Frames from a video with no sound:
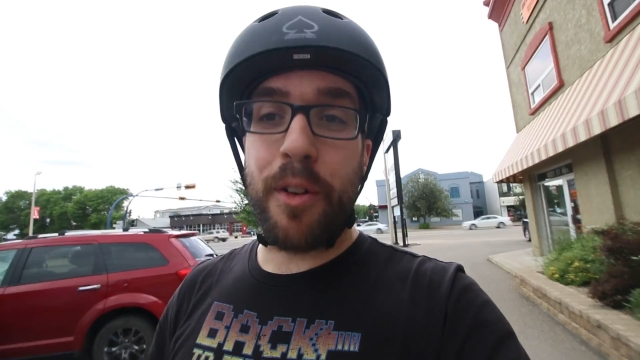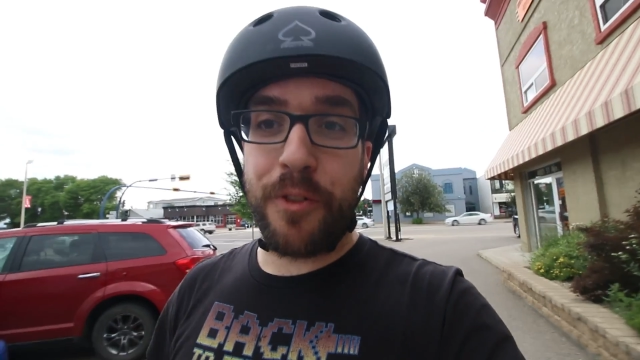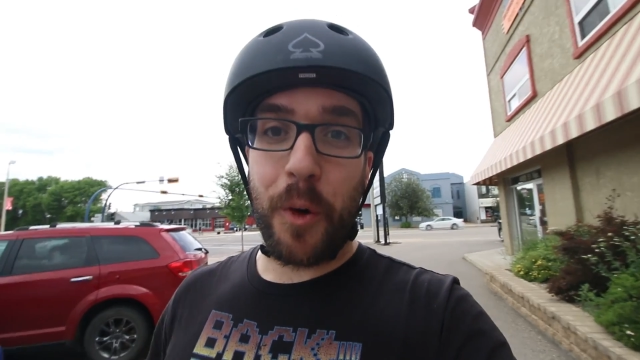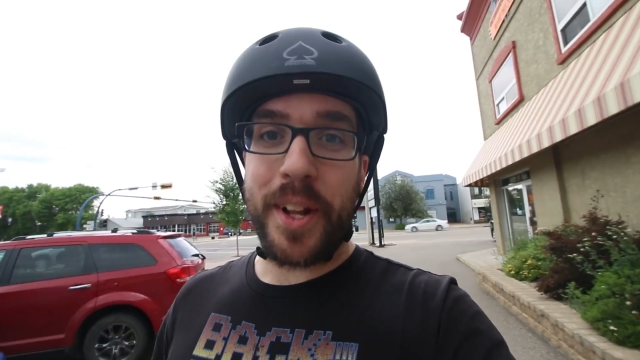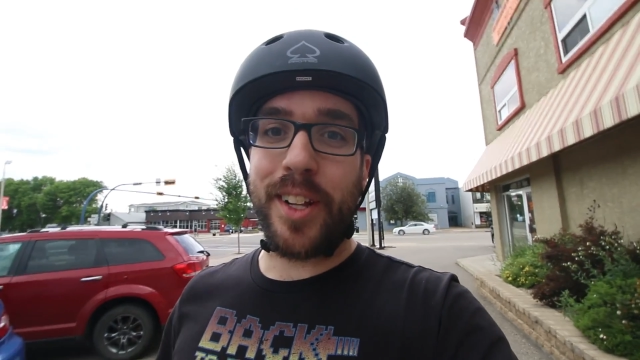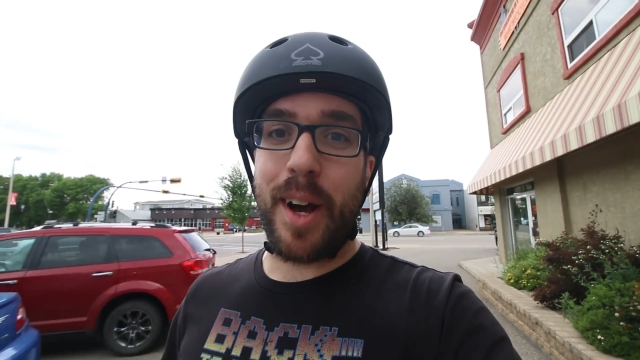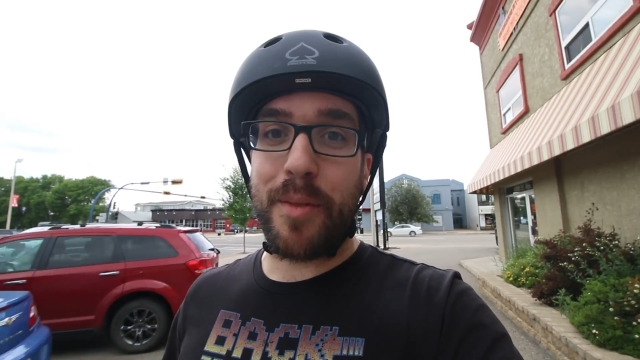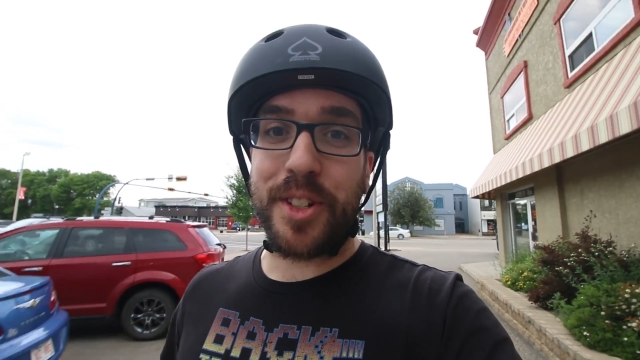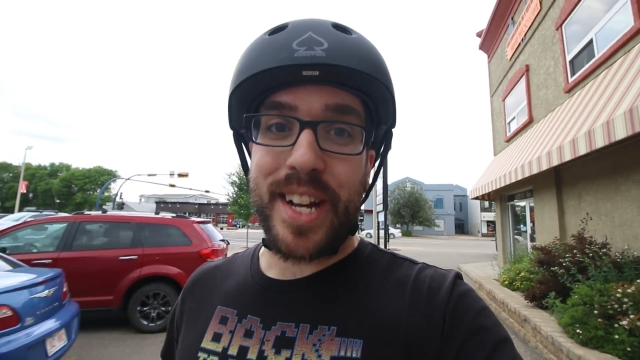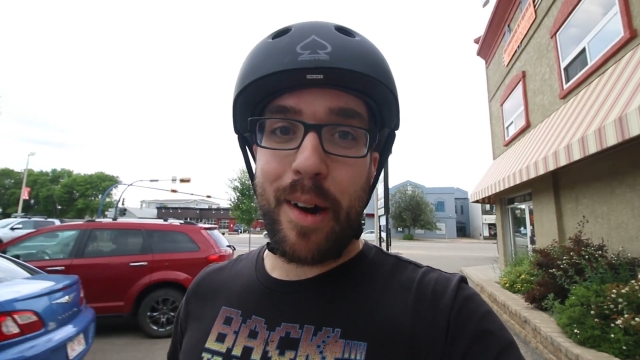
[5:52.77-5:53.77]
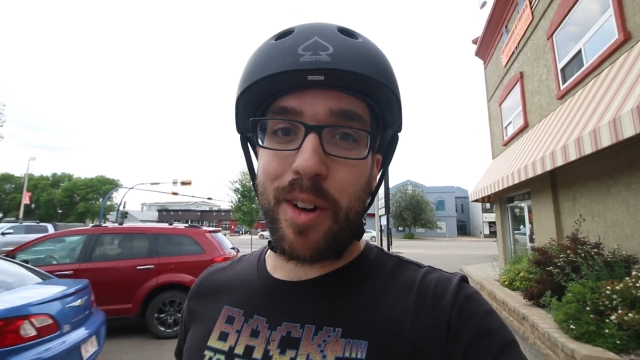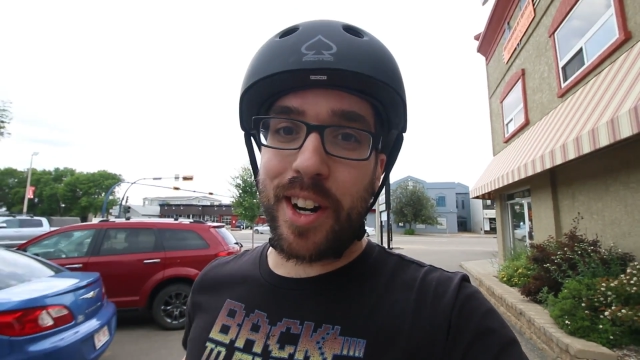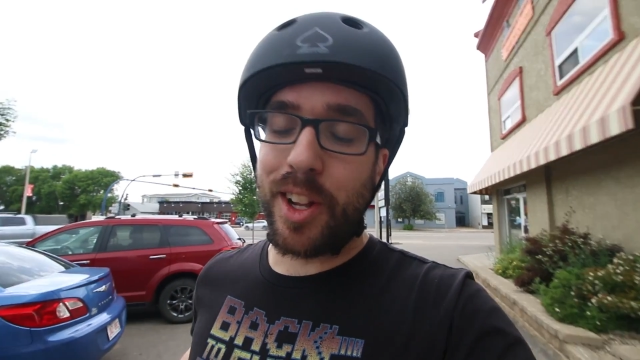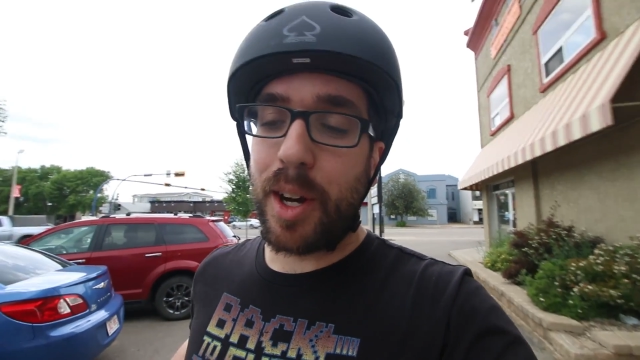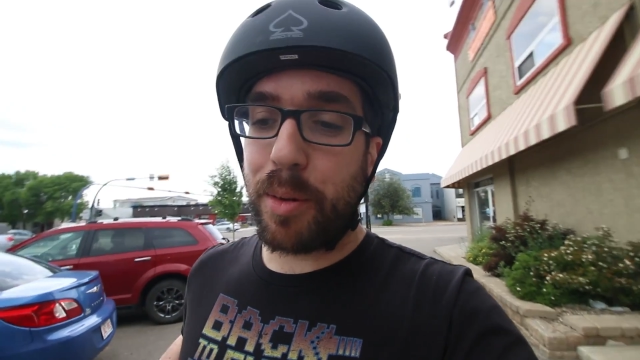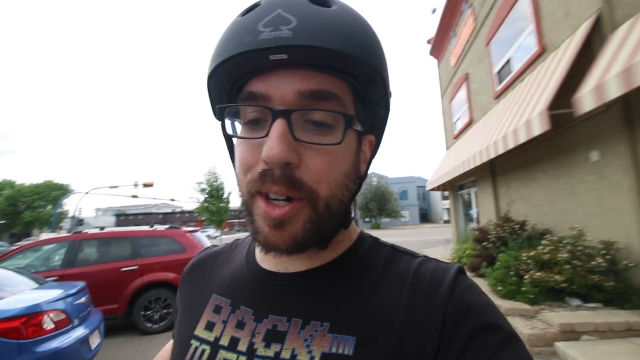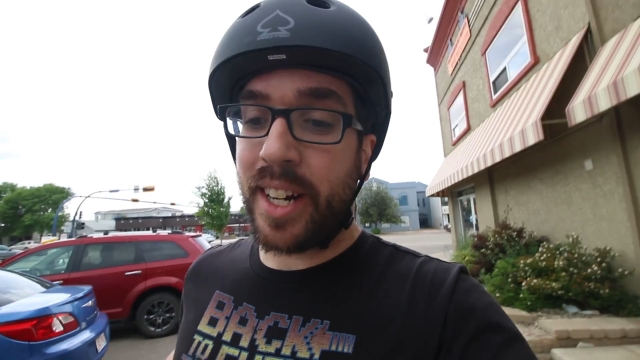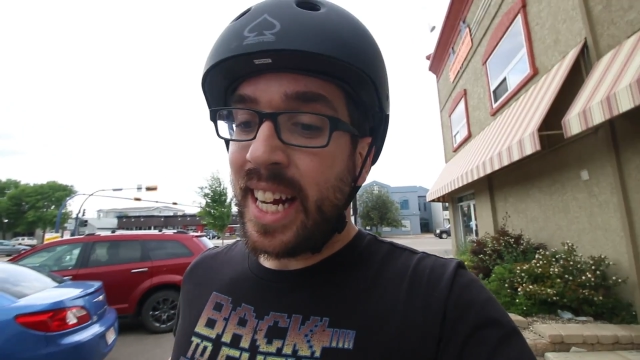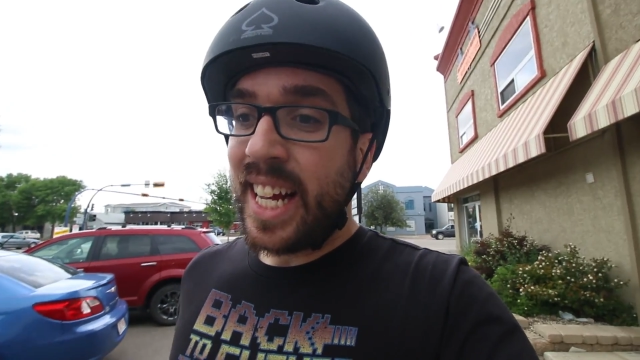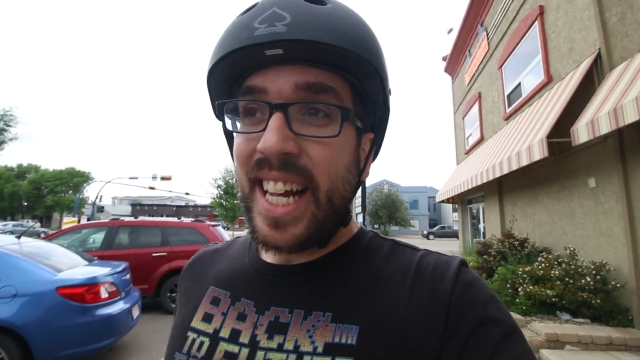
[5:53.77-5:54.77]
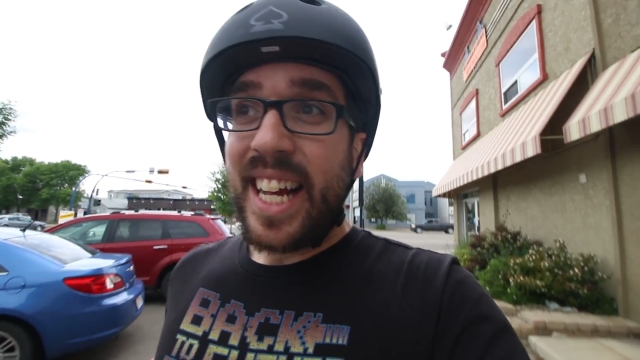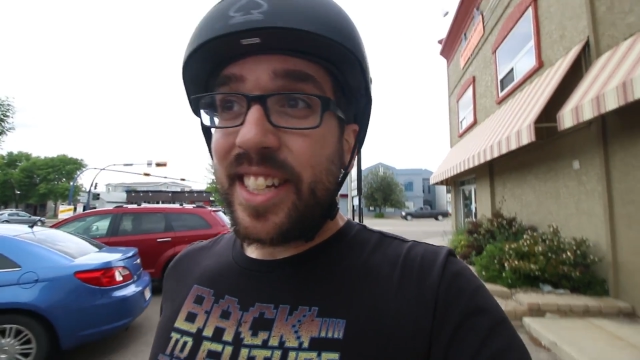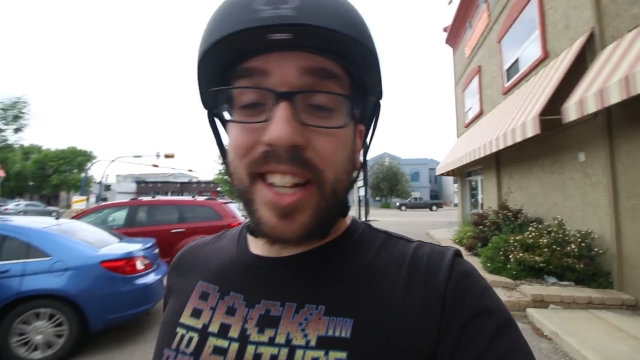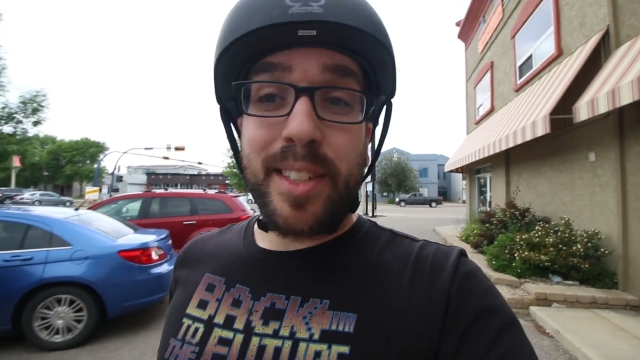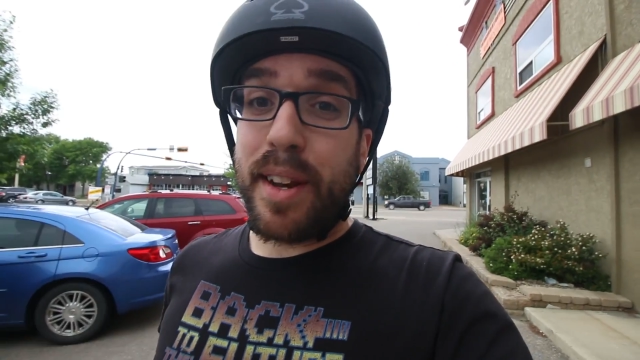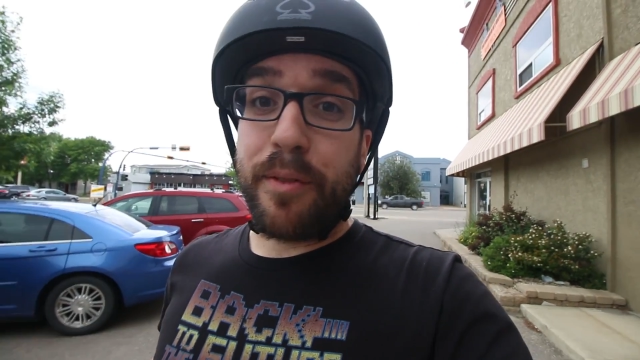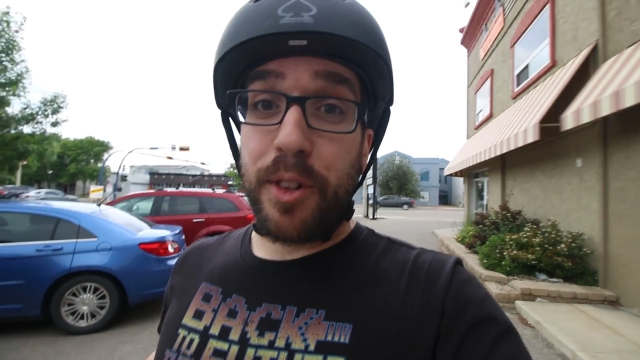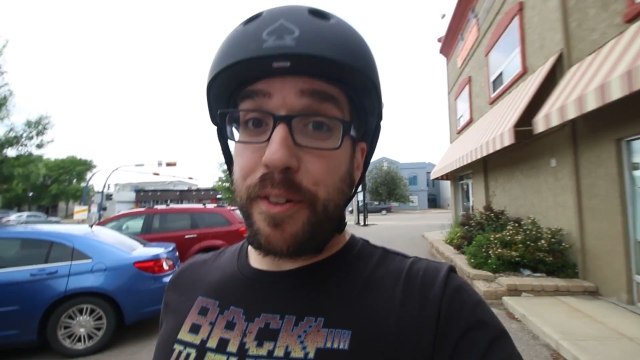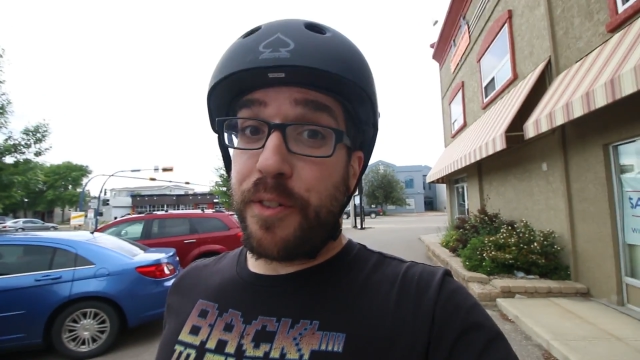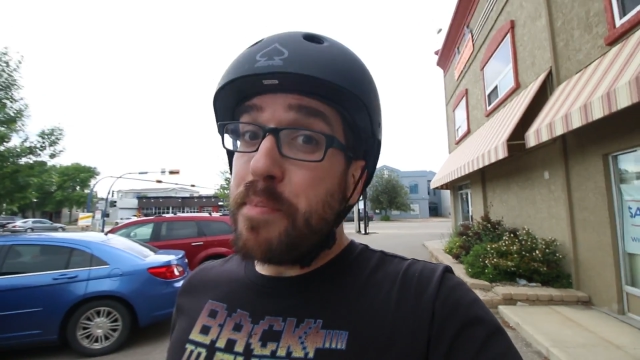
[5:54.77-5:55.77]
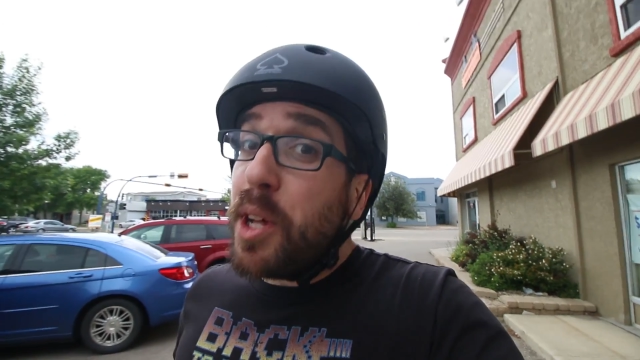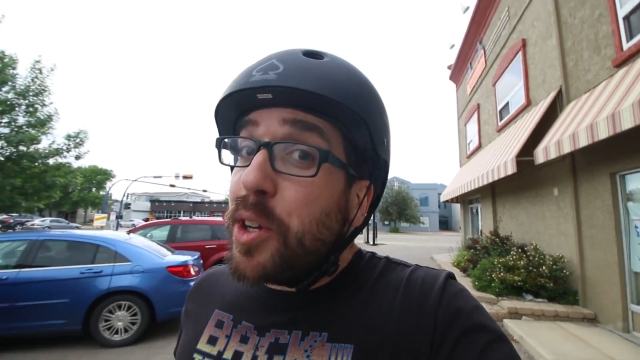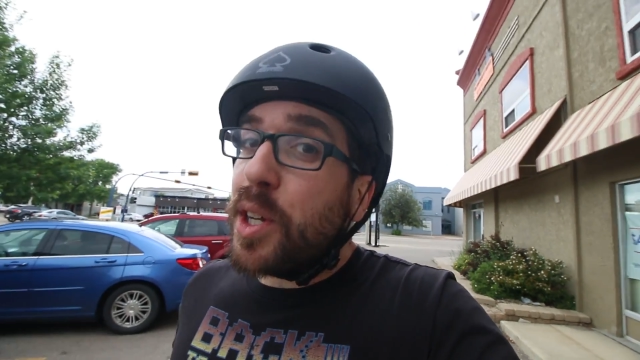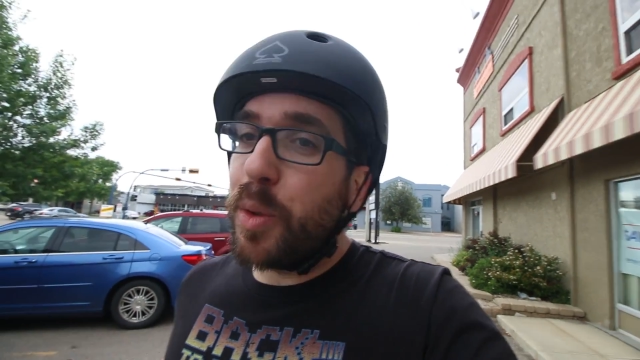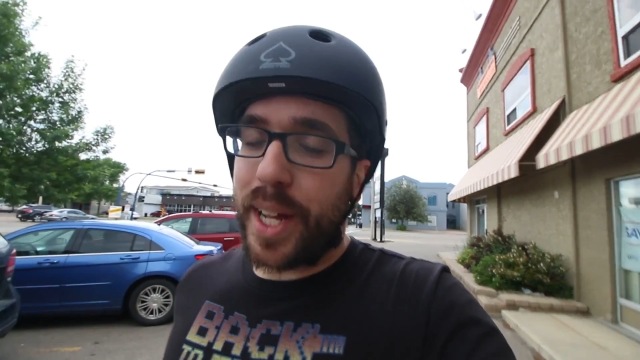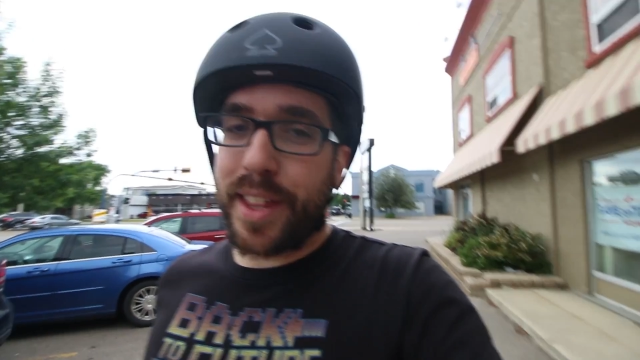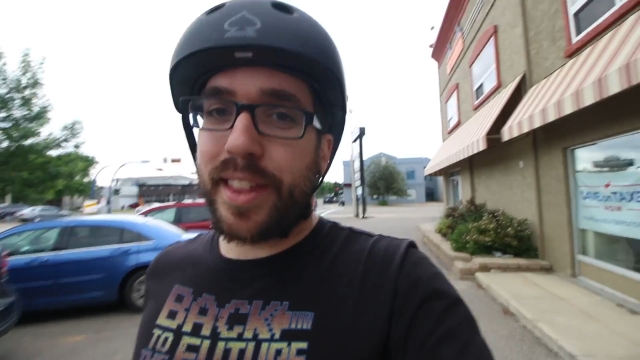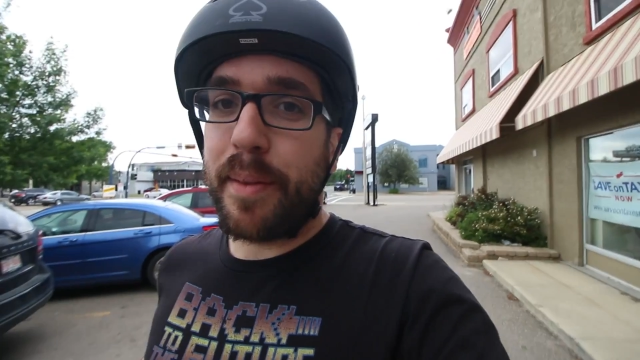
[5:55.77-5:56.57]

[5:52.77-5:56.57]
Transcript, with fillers: going 40 kilometers an hour on a longboard, it's not something I'm really familiar with.